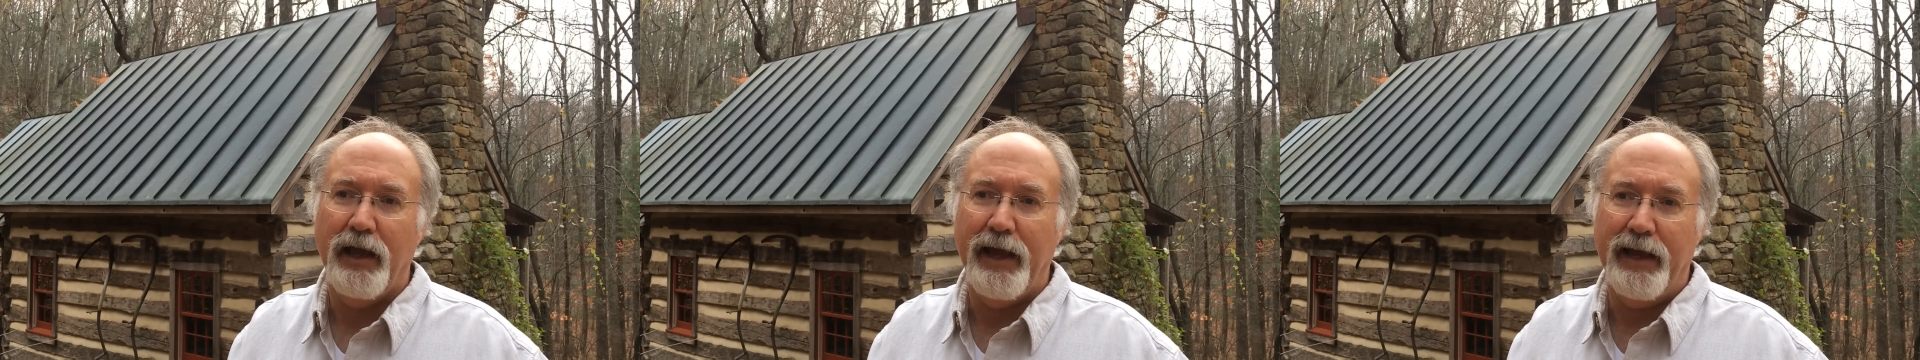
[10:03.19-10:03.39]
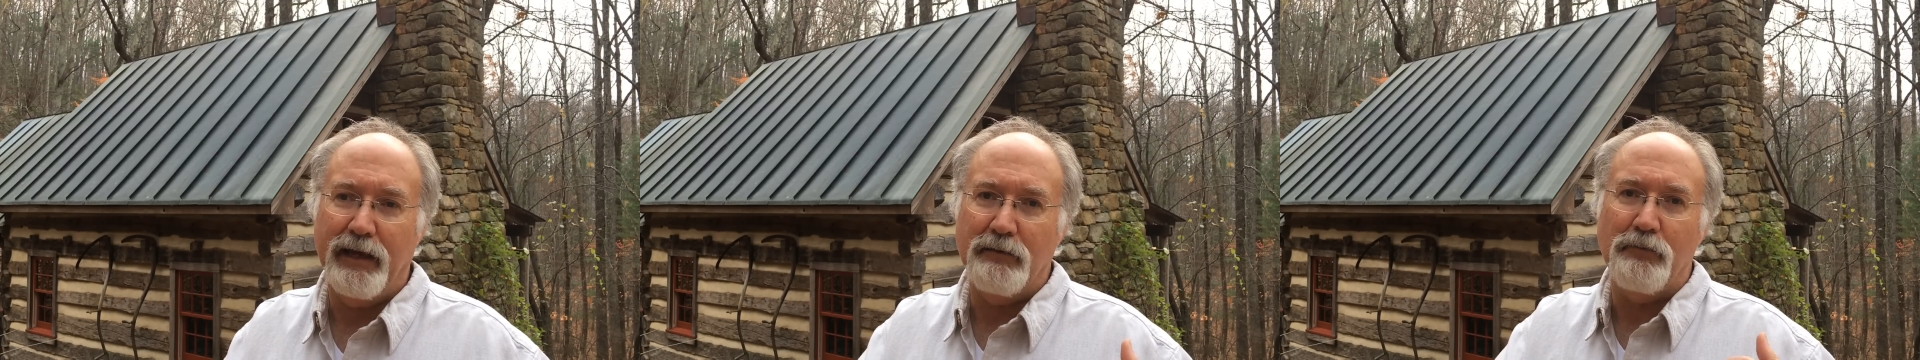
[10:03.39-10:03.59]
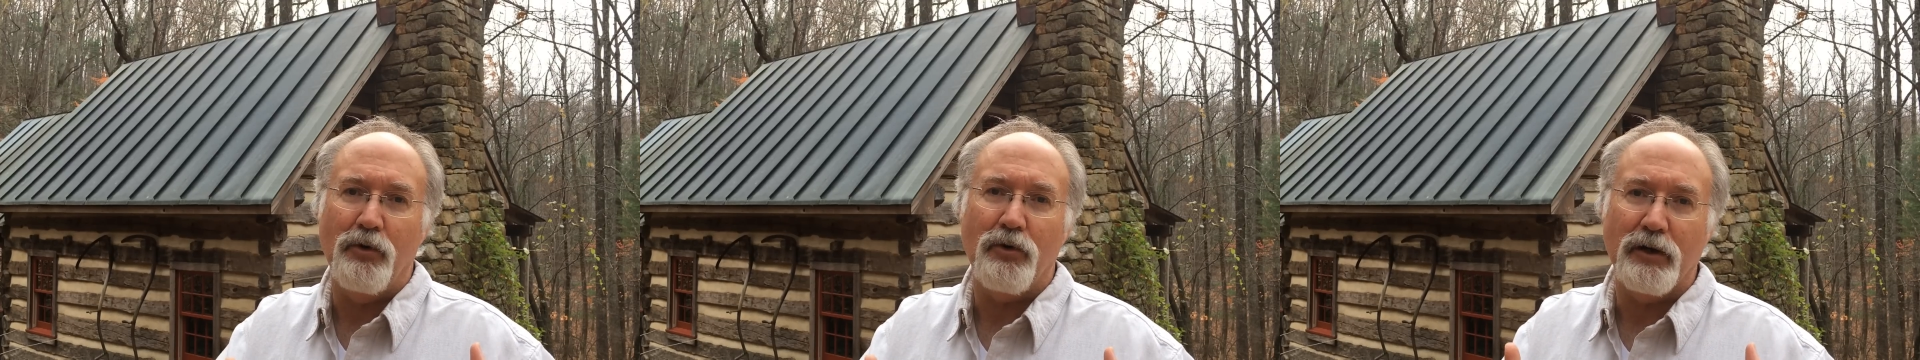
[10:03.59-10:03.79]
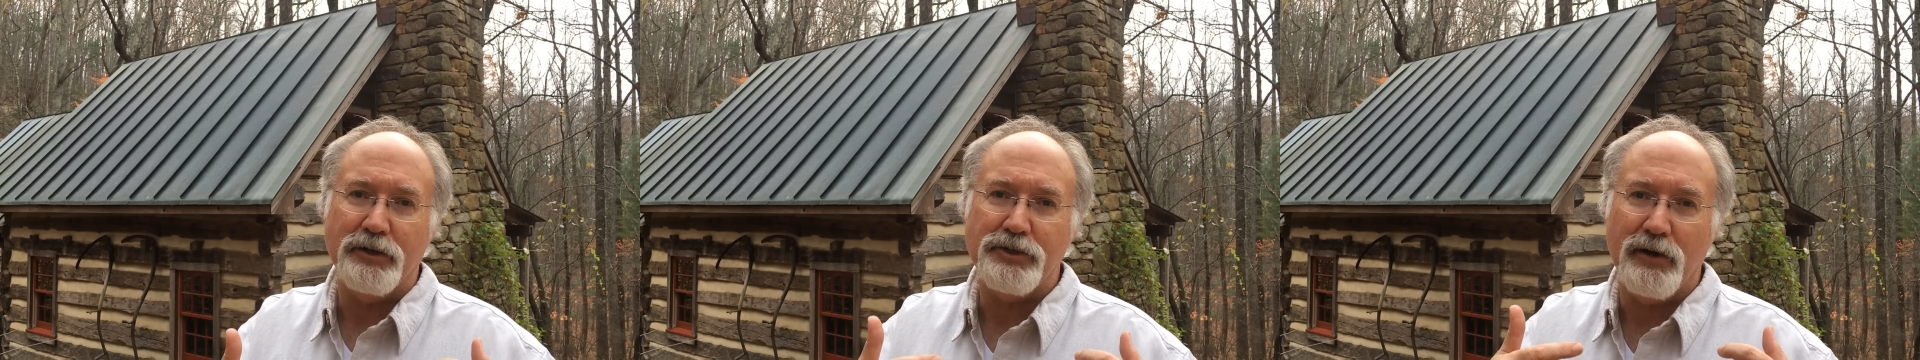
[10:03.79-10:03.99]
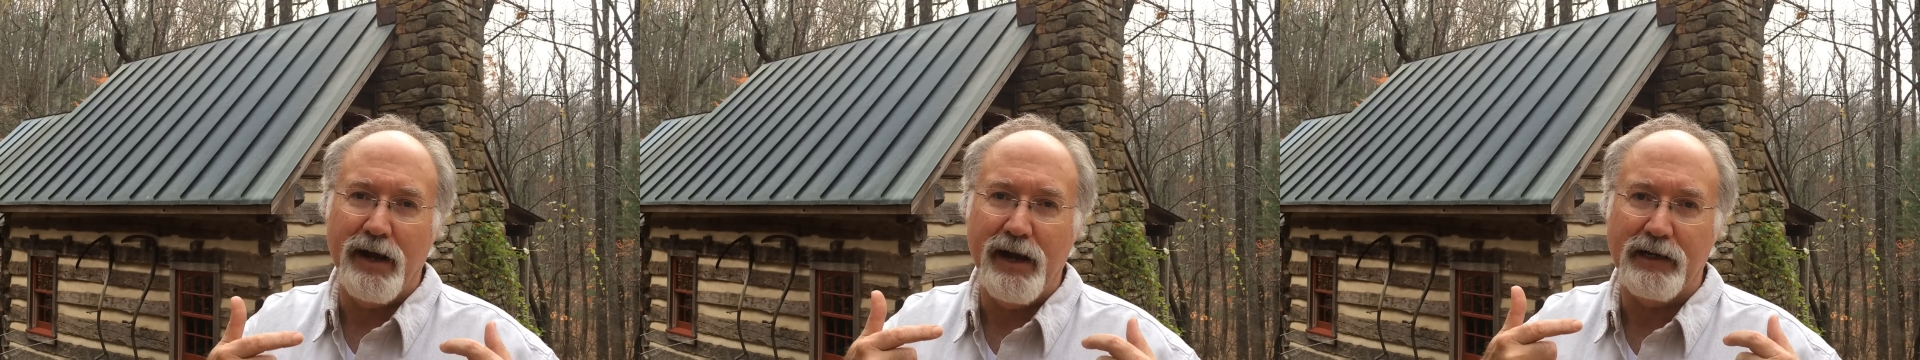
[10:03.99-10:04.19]
and more
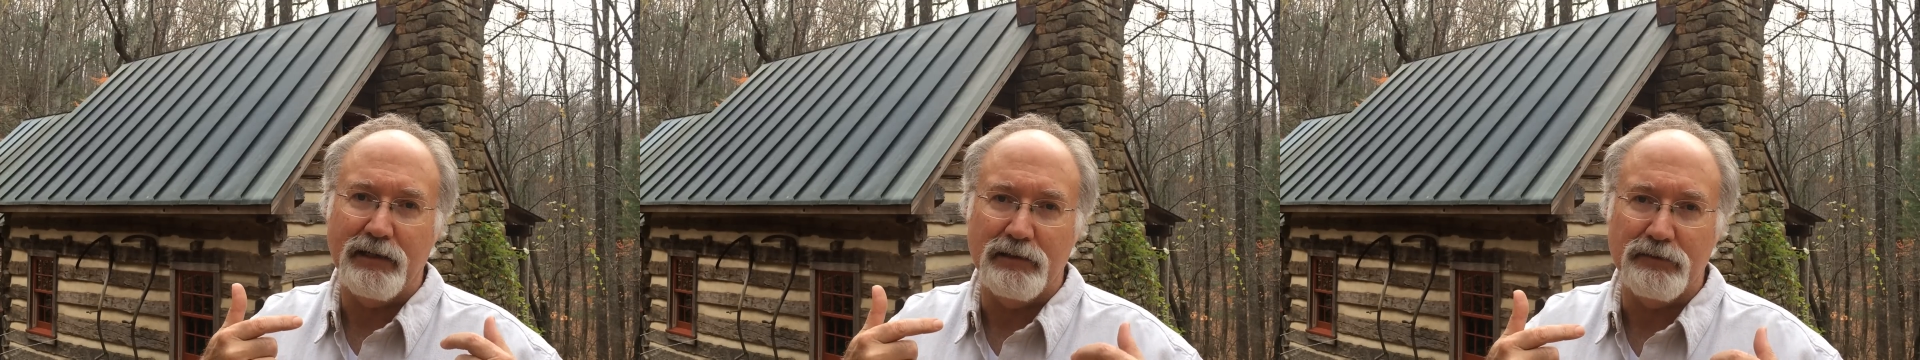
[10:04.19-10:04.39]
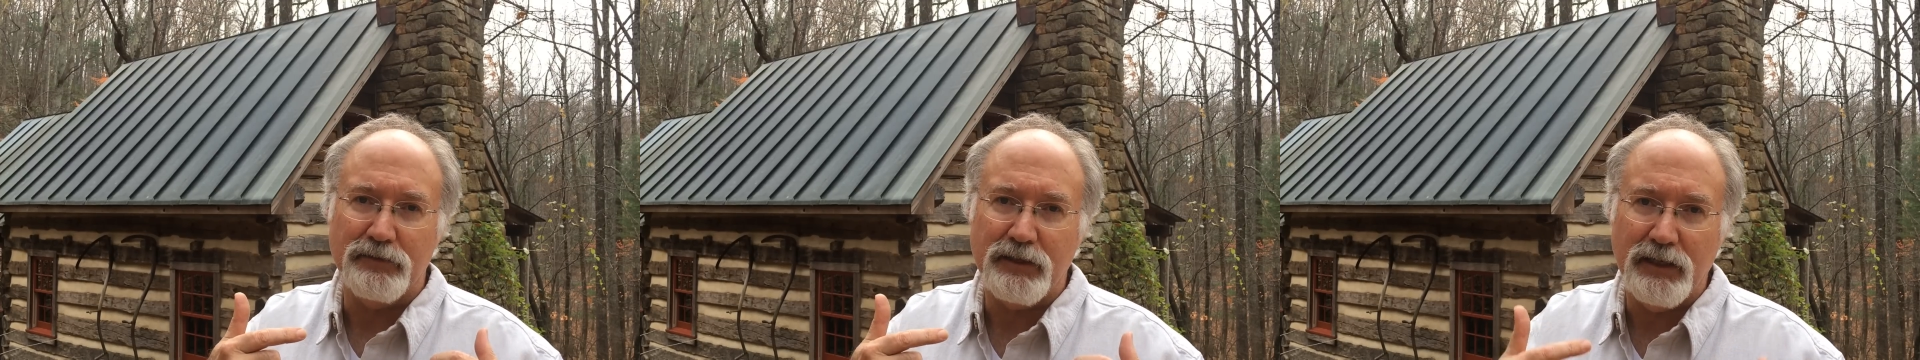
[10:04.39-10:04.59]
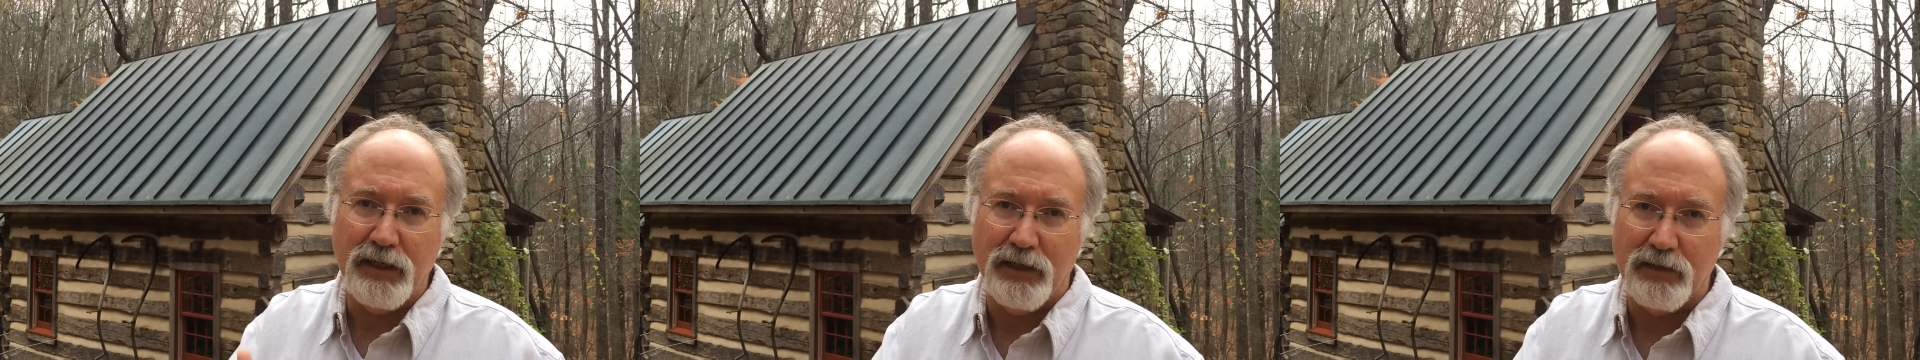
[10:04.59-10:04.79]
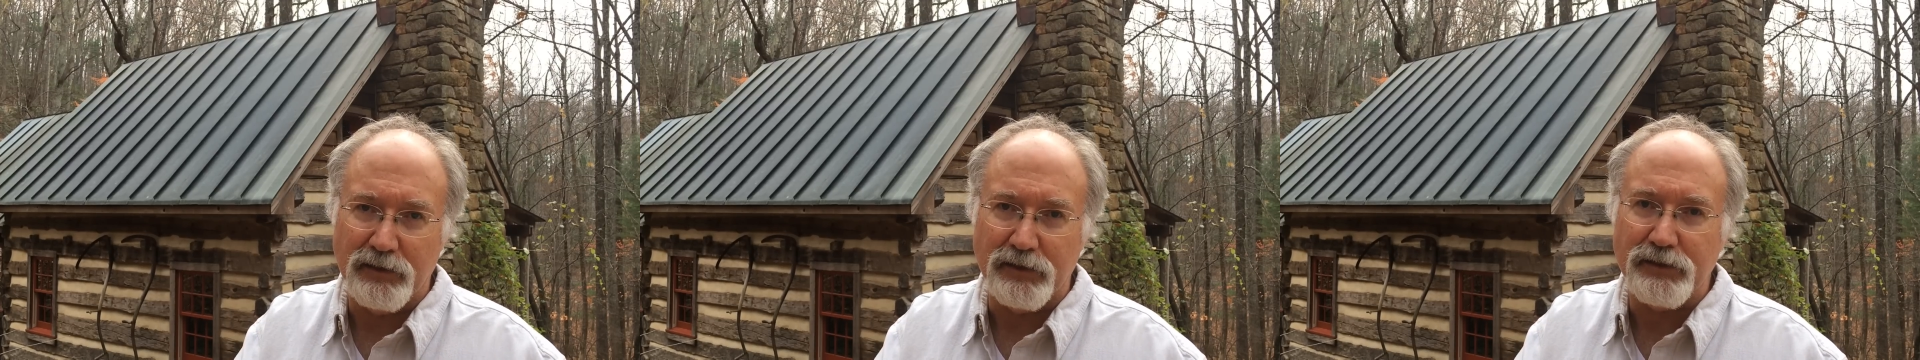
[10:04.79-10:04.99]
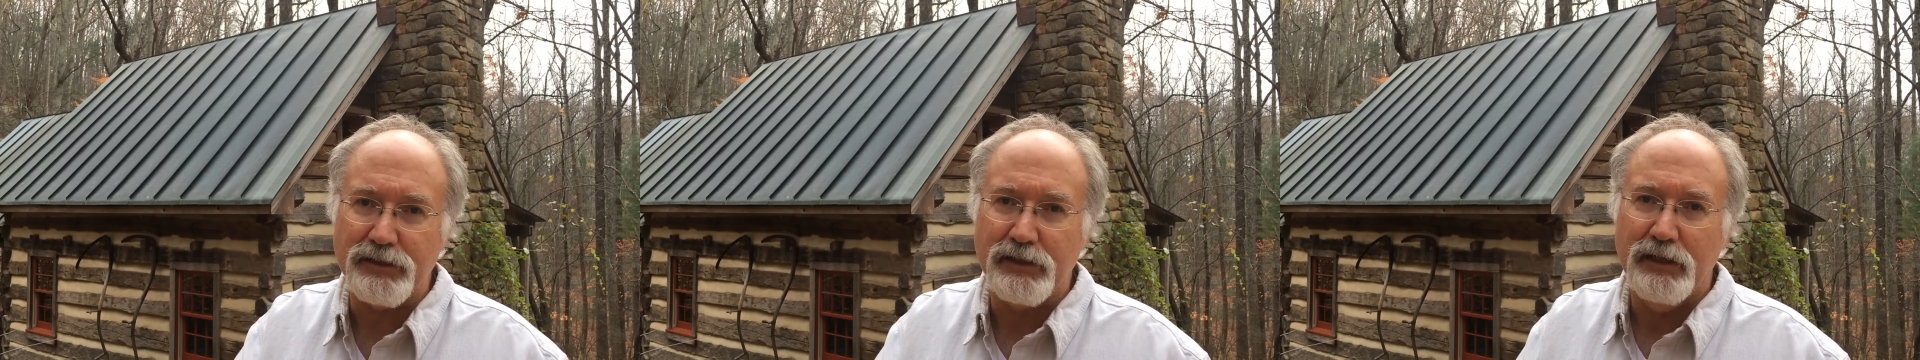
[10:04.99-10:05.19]
attractive
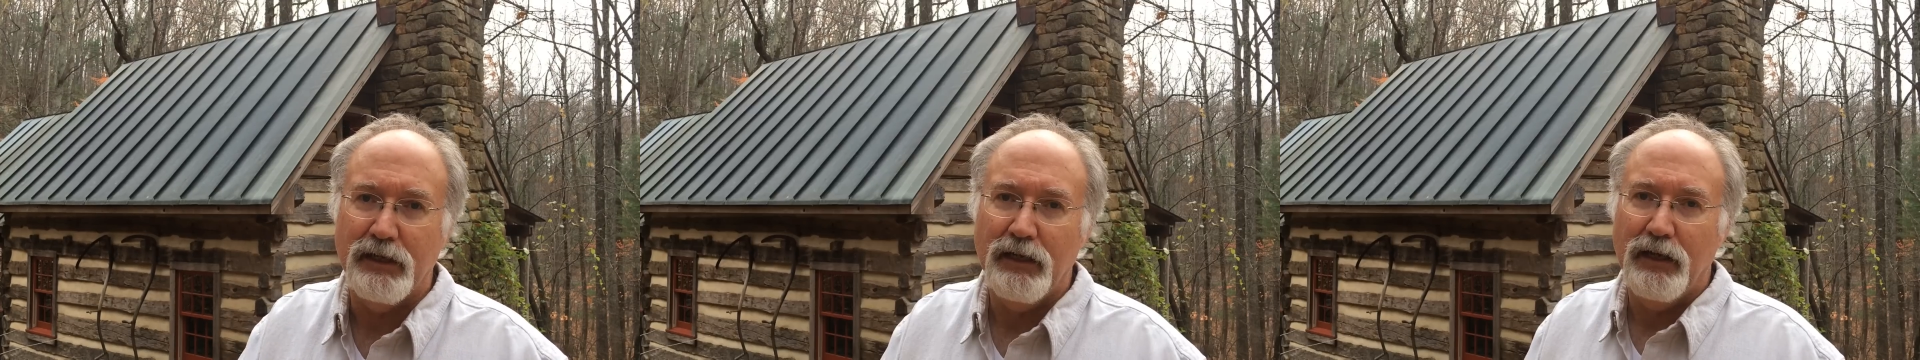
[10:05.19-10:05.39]
colors.